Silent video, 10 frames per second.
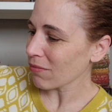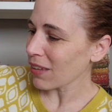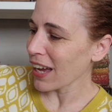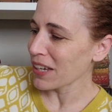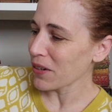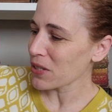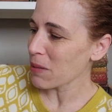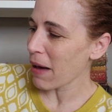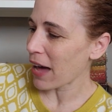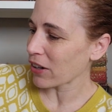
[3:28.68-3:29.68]
I noticed
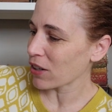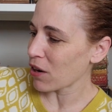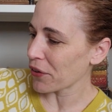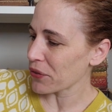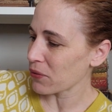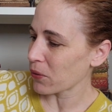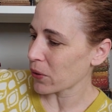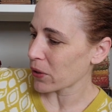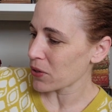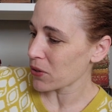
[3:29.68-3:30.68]
the pattern calls
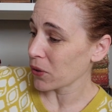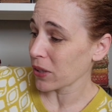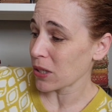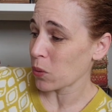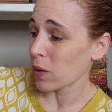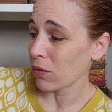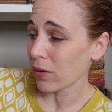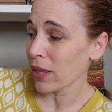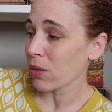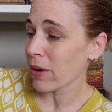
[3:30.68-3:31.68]
for sulky
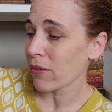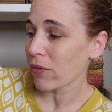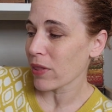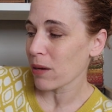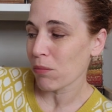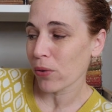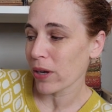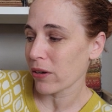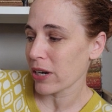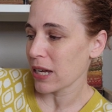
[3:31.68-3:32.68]
12-weight thread for the
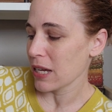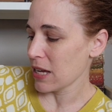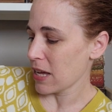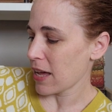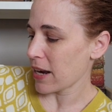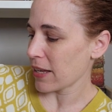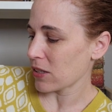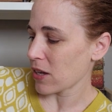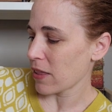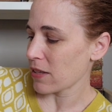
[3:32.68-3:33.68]
embroidery, and I
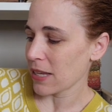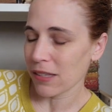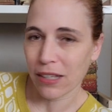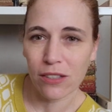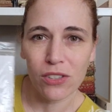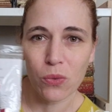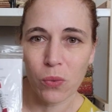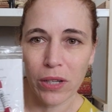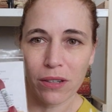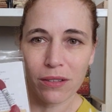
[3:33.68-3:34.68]
saw this has like just
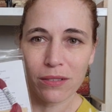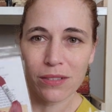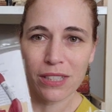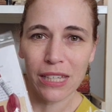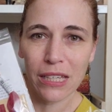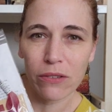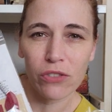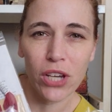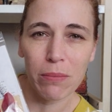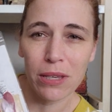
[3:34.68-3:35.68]
one skein of
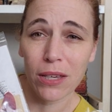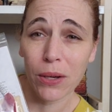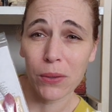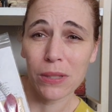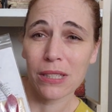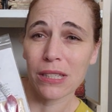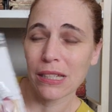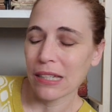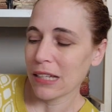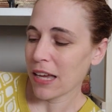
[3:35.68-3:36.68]
JP coats.
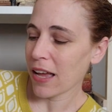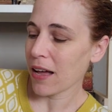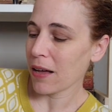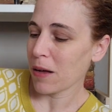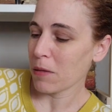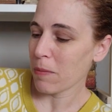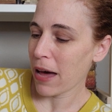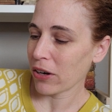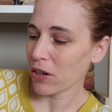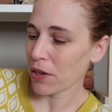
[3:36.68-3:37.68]
The
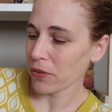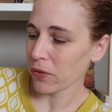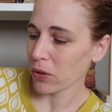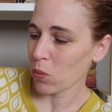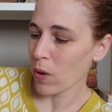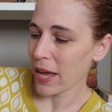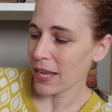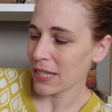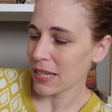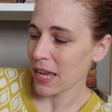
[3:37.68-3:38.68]
pattern calls for
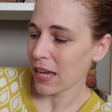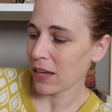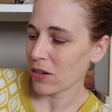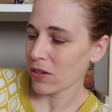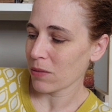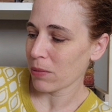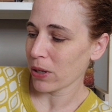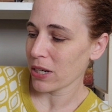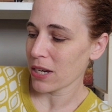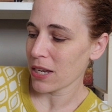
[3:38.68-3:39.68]
white and
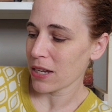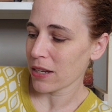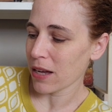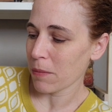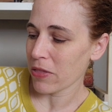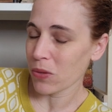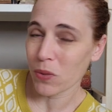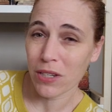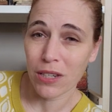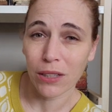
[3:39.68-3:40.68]
burgundy, and this one
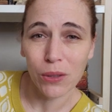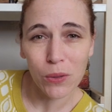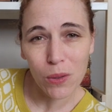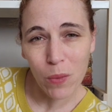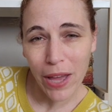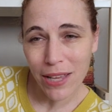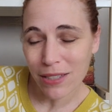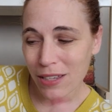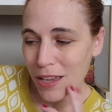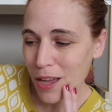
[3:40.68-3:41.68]
didn't include the white,
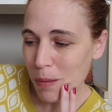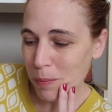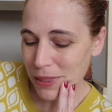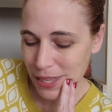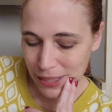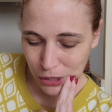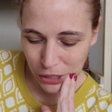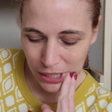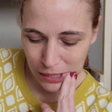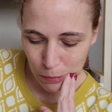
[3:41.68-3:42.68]
but then
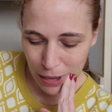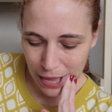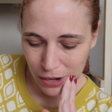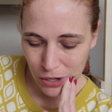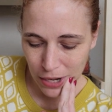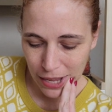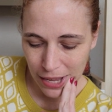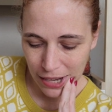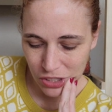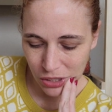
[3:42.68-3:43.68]
looking at the pattern, I
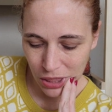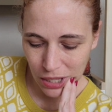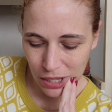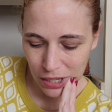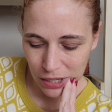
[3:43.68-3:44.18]
actually think